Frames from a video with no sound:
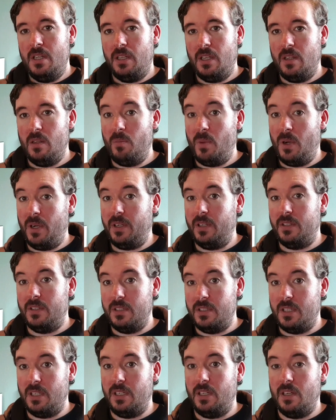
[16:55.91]
get the bucket to
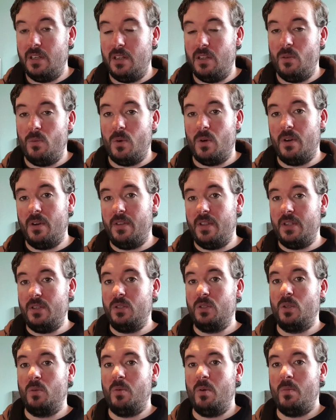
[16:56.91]
sink into the water, then
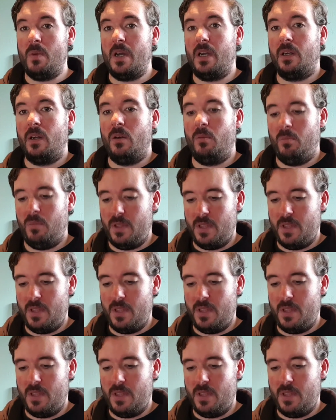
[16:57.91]
scoop it back up.